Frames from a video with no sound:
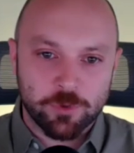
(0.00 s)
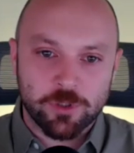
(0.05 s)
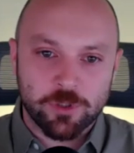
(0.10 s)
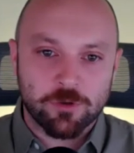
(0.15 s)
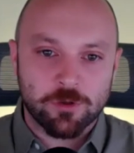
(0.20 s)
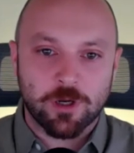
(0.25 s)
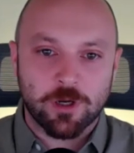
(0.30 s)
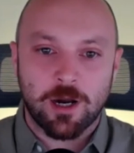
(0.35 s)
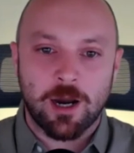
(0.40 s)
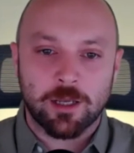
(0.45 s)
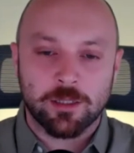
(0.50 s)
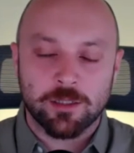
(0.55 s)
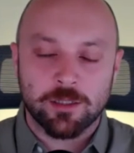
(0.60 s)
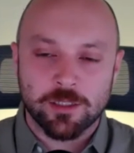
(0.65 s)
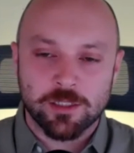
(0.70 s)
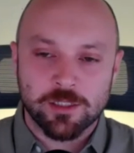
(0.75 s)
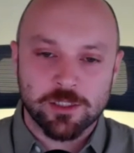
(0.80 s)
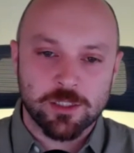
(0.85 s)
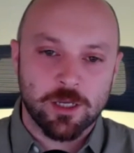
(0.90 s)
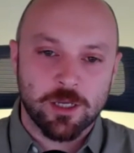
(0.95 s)
with your
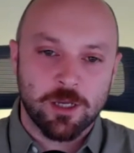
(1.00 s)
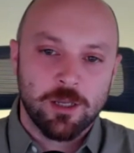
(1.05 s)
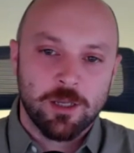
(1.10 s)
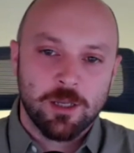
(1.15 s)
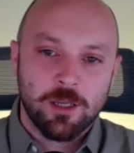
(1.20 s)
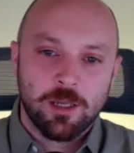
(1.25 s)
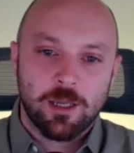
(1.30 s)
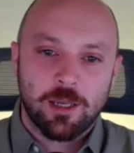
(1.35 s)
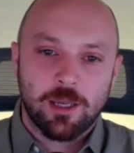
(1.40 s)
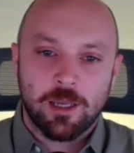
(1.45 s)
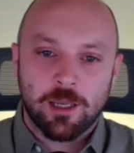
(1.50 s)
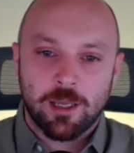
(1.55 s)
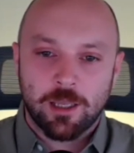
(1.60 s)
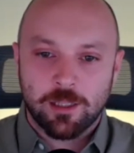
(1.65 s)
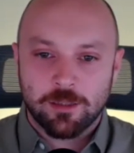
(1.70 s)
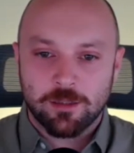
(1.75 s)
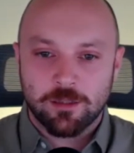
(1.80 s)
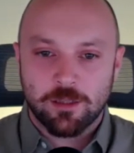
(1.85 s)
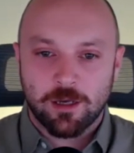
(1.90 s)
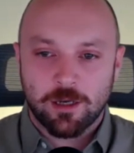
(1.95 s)
kindness.
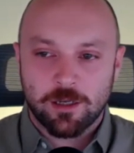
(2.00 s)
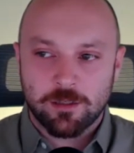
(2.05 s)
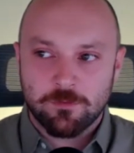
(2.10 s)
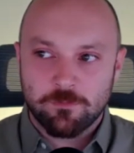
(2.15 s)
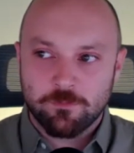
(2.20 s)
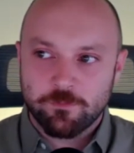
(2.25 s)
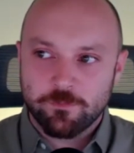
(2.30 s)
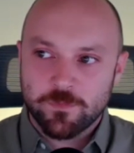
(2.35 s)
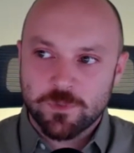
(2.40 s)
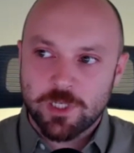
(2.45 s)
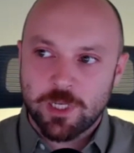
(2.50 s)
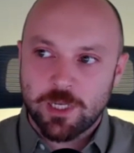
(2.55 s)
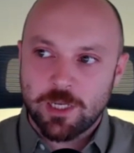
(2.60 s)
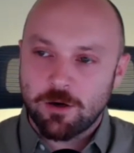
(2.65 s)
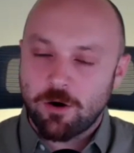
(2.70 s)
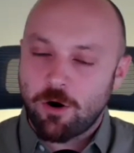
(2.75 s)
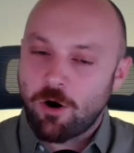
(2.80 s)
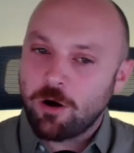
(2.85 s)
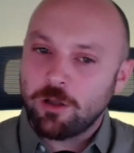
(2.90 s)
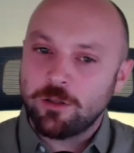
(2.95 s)
And I
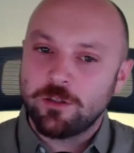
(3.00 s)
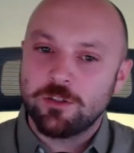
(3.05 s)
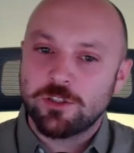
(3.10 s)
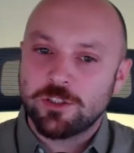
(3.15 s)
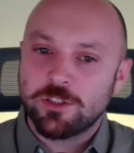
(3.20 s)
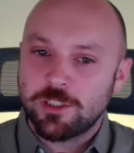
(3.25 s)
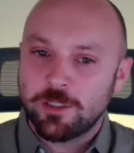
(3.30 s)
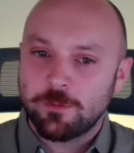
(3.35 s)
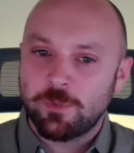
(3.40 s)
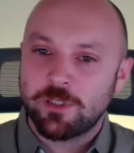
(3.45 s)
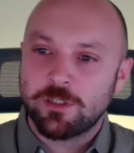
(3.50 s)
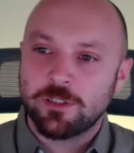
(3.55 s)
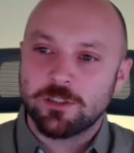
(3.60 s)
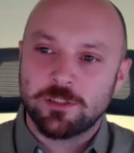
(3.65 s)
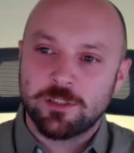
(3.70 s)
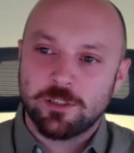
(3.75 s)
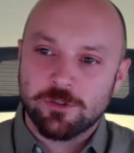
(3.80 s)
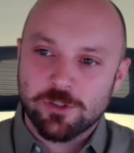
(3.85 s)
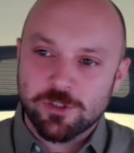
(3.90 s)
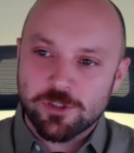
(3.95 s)
say honesty
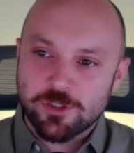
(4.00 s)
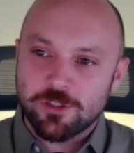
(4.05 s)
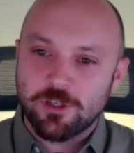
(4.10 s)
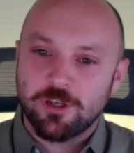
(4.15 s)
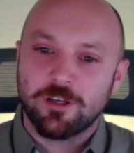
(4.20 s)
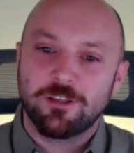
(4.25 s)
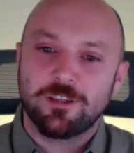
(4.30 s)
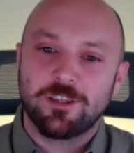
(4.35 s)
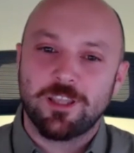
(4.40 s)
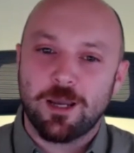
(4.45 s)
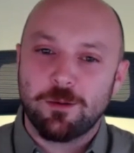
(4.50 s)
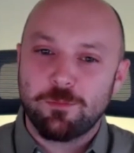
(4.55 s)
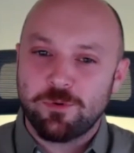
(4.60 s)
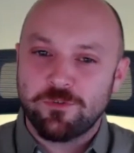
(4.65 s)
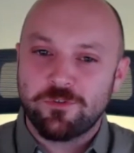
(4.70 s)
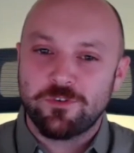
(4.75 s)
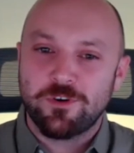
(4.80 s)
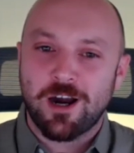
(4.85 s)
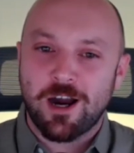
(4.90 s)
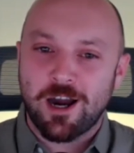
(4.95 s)
because there's a type
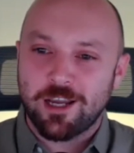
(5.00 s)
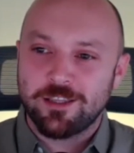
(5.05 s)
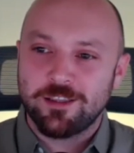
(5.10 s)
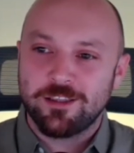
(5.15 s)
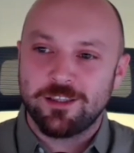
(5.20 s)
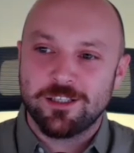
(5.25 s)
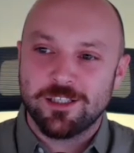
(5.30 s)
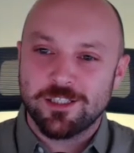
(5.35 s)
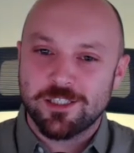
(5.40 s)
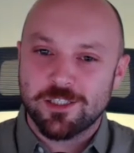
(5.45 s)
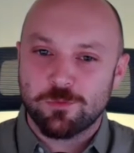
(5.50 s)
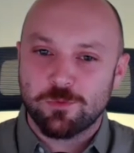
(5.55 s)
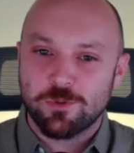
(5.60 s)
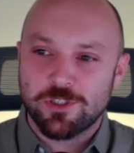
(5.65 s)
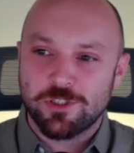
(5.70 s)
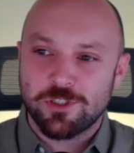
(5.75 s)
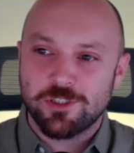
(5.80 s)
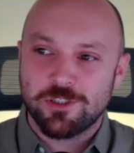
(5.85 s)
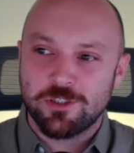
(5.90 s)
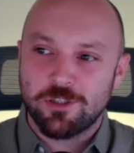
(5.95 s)
of kindness
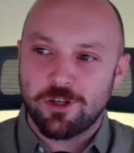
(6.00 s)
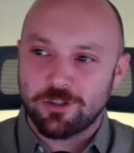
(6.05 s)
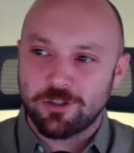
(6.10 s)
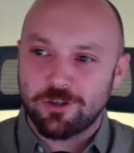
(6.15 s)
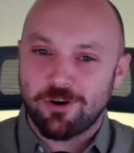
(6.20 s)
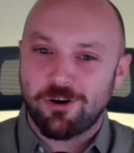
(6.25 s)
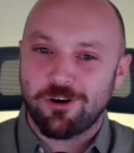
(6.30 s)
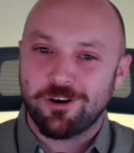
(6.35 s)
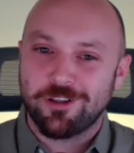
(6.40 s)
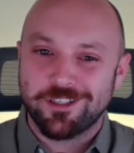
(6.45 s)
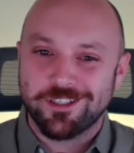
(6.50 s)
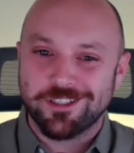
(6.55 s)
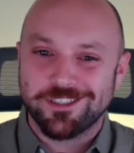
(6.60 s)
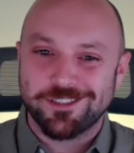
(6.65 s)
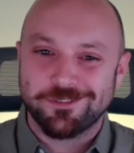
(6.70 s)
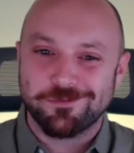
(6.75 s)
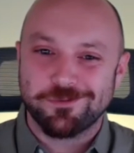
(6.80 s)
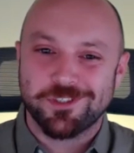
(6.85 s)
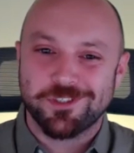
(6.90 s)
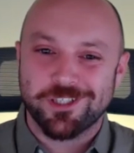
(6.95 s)
which is not
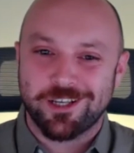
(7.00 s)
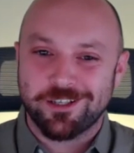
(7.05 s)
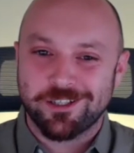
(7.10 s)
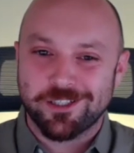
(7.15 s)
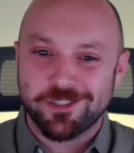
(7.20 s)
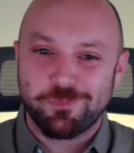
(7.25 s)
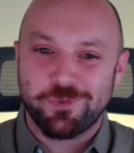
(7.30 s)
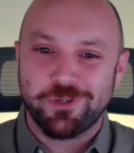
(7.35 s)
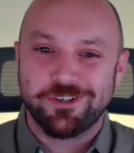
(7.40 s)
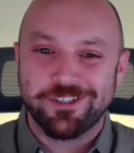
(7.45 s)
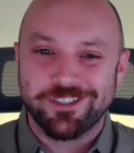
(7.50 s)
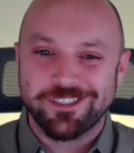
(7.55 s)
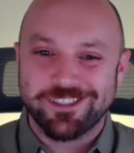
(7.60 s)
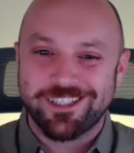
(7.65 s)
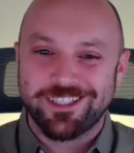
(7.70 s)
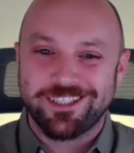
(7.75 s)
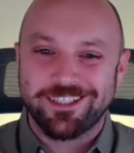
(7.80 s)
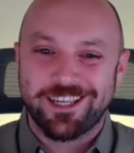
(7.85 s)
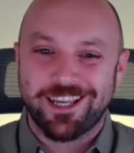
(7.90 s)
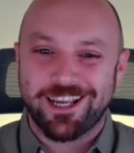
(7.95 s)
honest, which I yes.
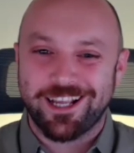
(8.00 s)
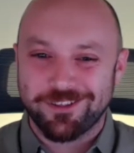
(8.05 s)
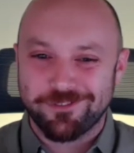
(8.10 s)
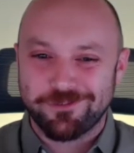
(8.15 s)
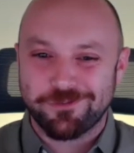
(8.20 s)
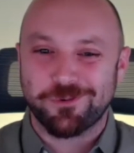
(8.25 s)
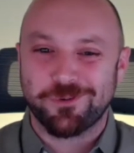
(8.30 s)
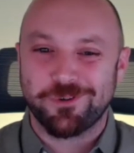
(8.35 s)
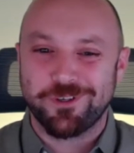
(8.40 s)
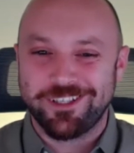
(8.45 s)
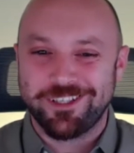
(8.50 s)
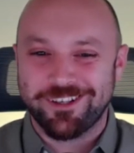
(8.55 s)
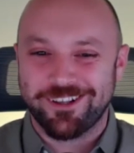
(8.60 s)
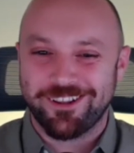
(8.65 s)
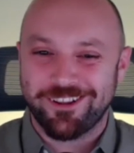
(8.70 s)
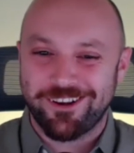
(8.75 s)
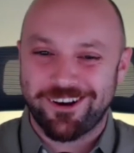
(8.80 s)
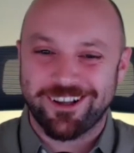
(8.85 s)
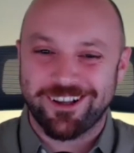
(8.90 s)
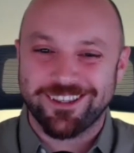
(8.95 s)
experienced in California
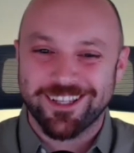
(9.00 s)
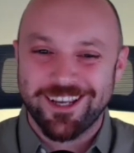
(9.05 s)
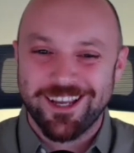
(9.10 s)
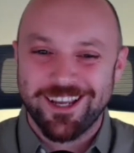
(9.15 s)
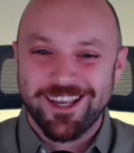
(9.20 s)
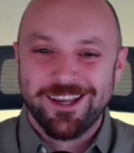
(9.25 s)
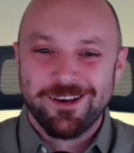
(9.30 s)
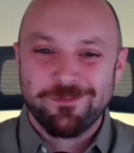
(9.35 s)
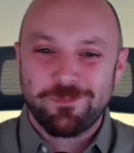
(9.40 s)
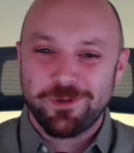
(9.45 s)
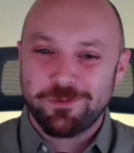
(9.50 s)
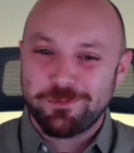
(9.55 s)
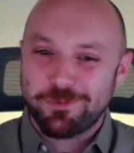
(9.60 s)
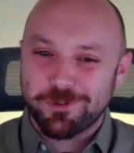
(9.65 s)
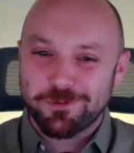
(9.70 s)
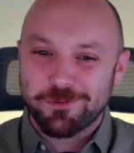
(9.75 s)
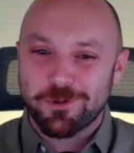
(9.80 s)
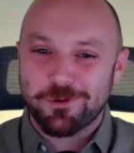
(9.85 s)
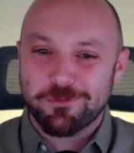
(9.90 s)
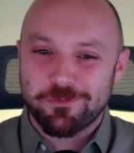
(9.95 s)
a lot.
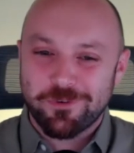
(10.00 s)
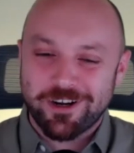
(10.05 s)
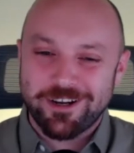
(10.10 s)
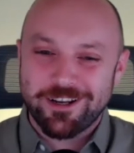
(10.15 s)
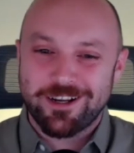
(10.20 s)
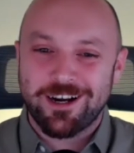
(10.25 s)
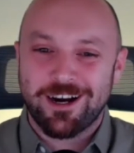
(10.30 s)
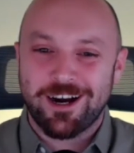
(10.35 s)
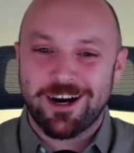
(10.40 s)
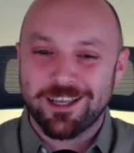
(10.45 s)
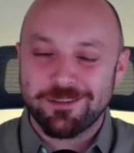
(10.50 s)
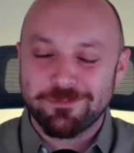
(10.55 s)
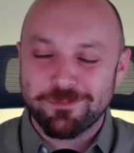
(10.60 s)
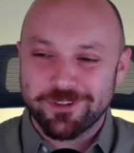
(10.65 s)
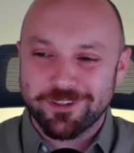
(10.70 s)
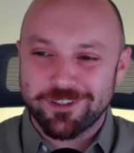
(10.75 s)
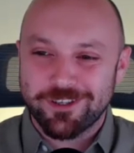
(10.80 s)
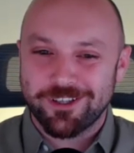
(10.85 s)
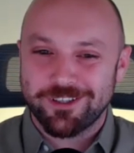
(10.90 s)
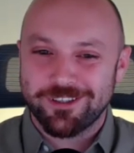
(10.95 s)
People were very kind,
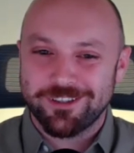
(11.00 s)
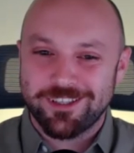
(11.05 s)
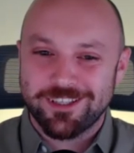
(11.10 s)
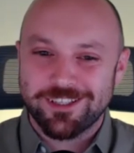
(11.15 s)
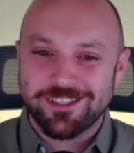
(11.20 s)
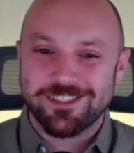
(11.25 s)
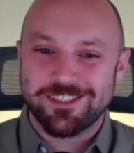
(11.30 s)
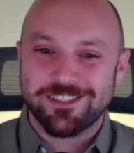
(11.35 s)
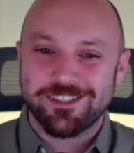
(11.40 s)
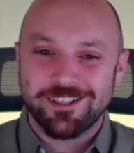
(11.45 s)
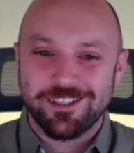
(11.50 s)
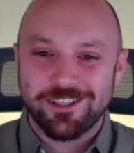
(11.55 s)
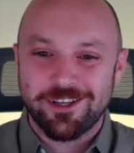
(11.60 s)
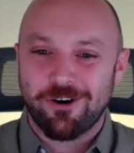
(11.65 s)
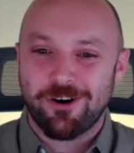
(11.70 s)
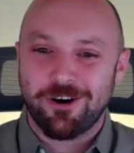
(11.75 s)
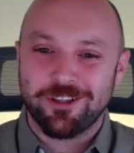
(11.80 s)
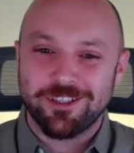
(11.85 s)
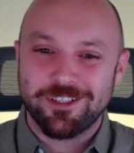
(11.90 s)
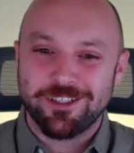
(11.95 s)
but not necessarily
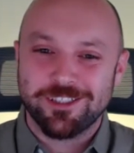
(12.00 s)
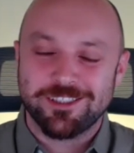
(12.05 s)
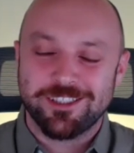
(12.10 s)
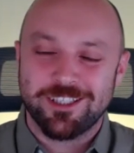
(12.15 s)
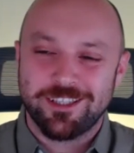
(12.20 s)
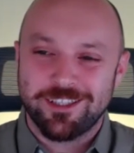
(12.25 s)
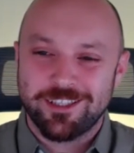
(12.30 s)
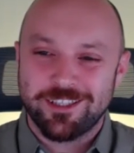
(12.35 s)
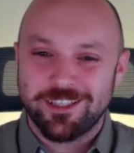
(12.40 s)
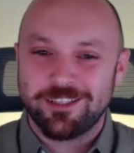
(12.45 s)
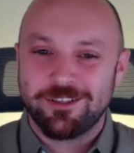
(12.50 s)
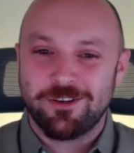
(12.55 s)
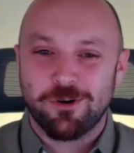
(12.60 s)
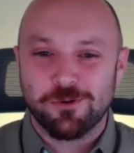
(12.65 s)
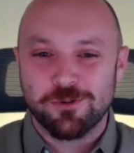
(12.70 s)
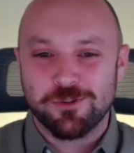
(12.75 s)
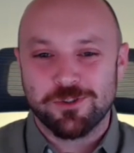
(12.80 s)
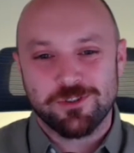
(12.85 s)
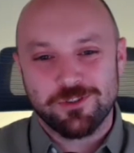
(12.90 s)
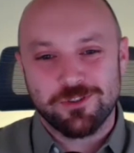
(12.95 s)
honest. And it
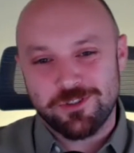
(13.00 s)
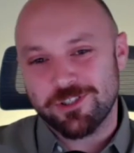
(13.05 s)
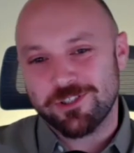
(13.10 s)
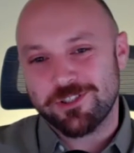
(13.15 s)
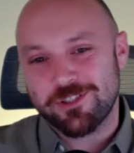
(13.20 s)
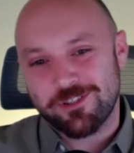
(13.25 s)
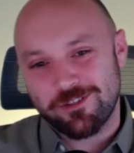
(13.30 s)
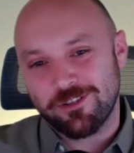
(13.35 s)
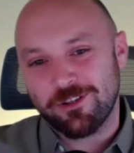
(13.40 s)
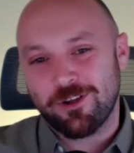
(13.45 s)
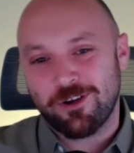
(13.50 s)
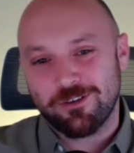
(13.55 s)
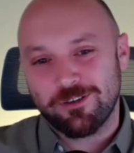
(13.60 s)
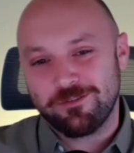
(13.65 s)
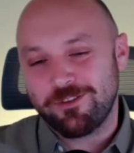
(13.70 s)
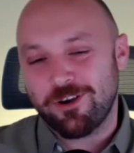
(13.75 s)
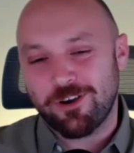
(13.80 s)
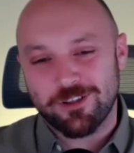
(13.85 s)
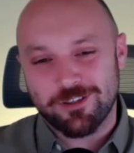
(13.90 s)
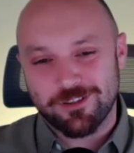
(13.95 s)
goes just a lot,
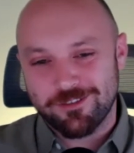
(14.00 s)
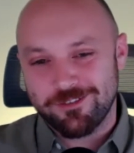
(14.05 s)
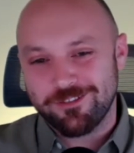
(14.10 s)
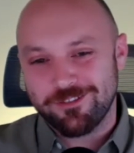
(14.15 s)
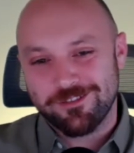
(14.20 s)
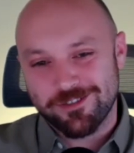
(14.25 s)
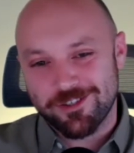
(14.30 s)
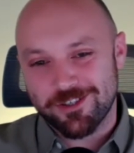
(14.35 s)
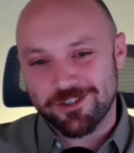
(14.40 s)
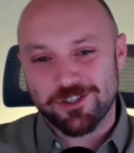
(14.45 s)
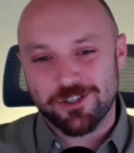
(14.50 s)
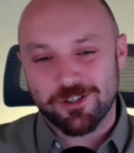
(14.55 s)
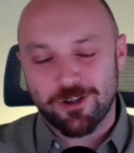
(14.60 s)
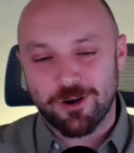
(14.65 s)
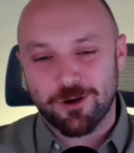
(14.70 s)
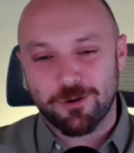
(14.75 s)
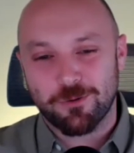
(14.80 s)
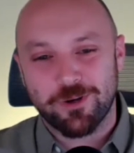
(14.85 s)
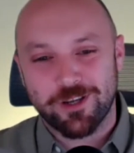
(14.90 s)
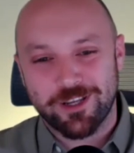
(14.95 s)
not such a
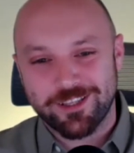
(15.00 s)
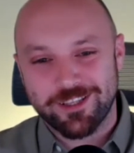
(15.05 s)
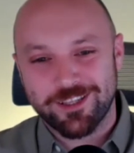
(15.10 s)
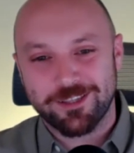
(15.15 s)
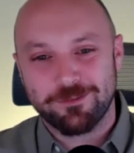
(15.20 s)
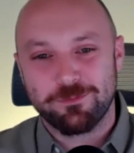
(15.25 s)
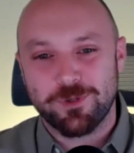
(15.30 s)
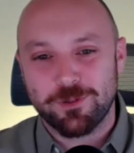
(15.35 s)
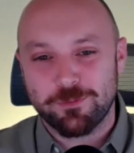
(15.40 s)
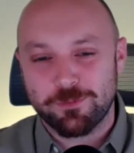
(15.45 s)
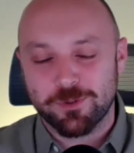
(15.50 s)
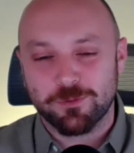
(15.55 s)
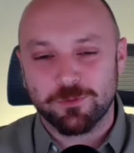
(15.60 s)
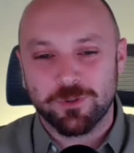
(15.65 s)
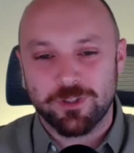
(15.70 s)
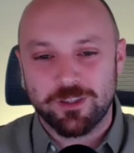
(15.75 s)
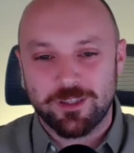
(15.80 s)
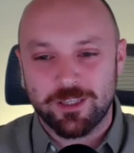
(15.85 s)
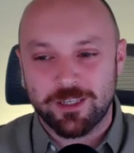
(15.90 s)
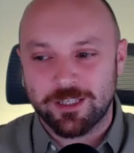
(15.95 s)
long way that people
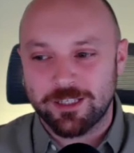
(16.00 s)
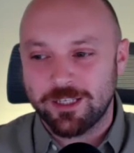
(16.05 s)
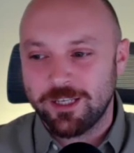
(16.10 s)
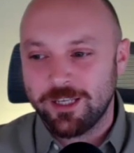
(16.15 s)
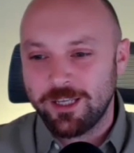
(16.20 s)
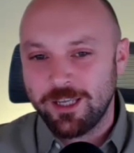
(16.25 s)
would think.